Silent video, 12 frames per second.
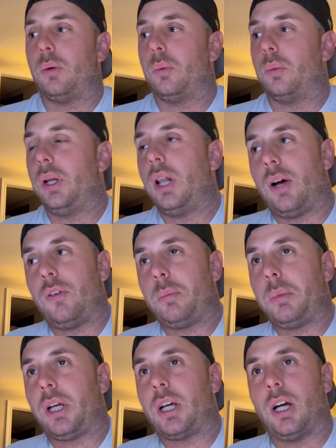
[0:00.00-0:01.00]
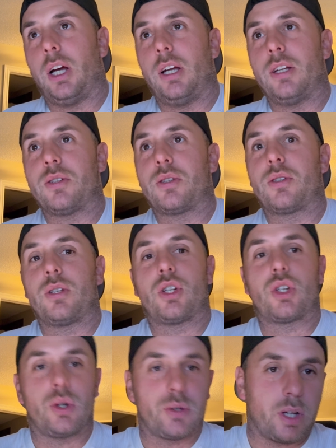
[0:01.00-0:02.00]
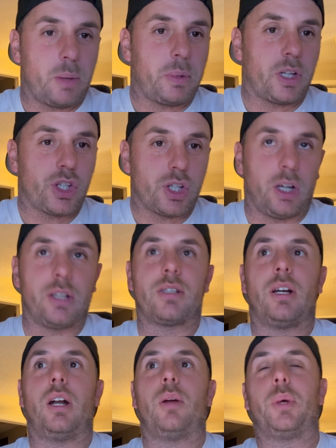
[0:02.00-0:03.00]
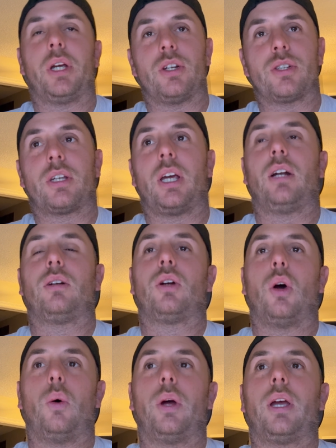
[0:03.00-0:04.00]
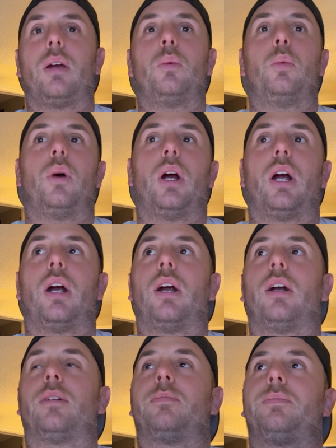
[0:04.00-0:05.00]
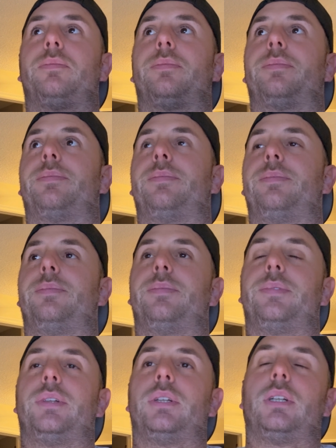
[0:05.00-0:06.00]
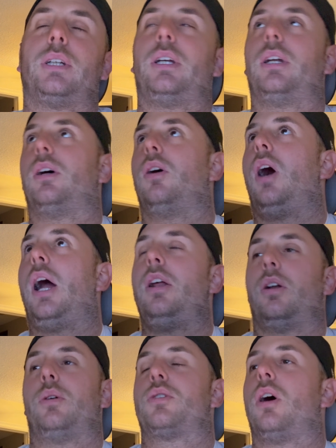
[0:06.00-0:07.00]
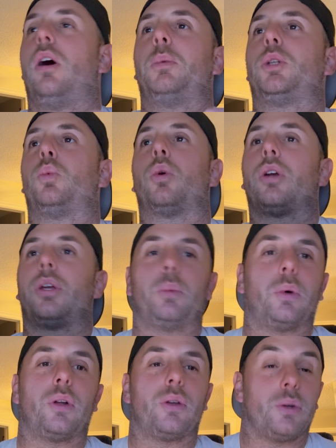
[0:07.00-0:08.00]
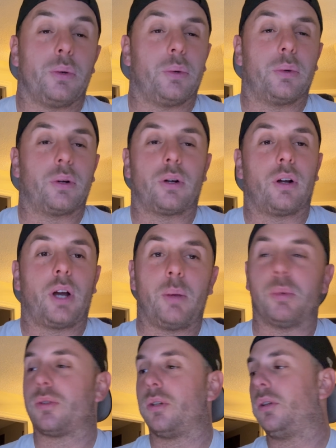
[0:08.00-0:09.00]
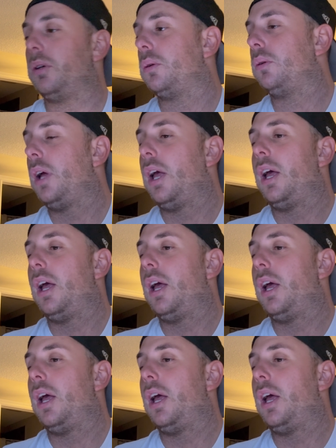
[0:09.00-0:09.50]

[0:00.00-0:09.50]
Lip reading: We love it because it shows up and the shell's done and we can just get going, where, I don't know, it's all how much work you want to do and are able to do.